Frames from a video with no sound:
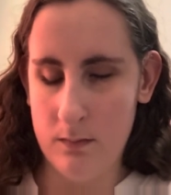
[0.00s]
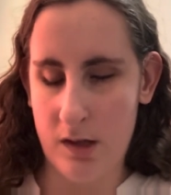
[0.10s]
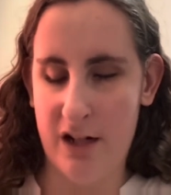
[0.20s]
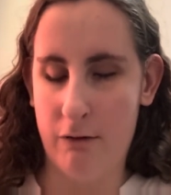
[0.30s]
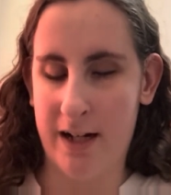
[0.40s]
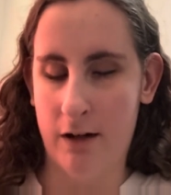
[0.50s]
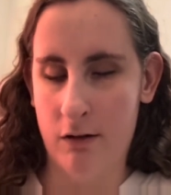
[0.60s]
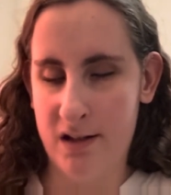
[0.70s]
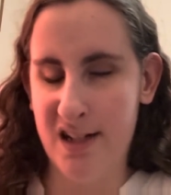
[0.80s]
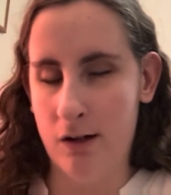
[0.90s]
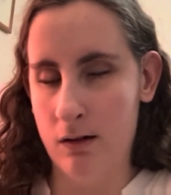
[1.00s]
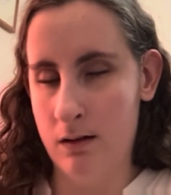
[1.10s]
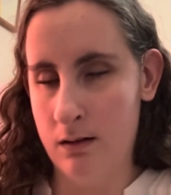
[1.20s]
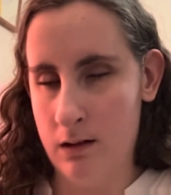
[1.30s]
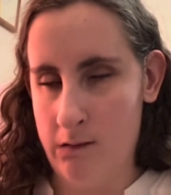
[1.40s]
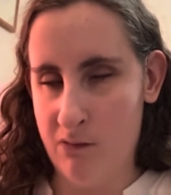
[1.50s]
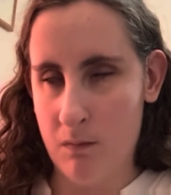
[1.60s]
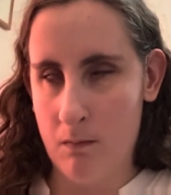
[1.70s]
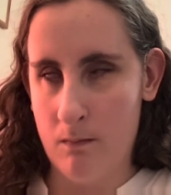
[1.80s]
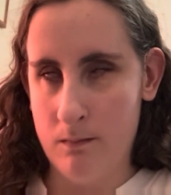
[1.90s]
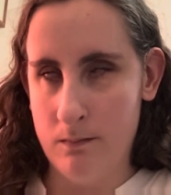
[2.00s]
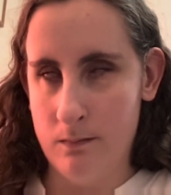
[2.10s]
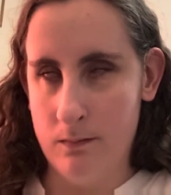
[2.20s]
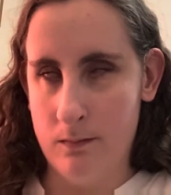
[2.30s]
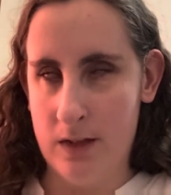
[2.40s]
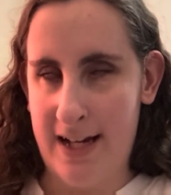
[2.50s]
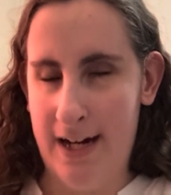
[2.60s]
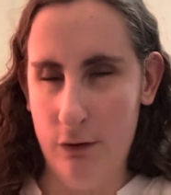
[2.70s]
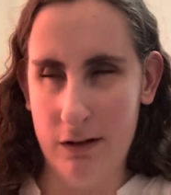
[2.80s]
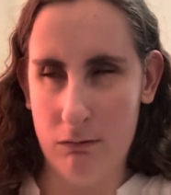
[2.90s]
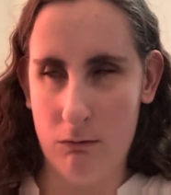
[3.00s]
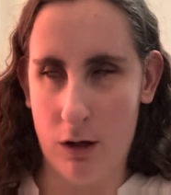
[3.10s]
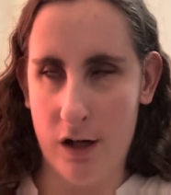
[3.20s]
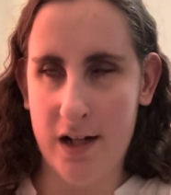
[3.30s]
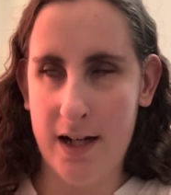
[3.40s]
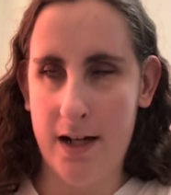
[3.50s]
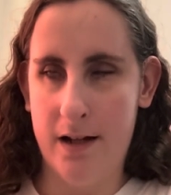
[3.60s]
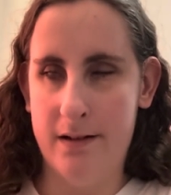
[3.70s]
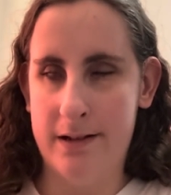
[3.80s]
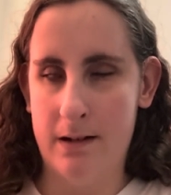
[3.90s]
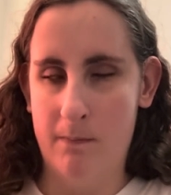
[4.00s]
There we go. So, how this would work is,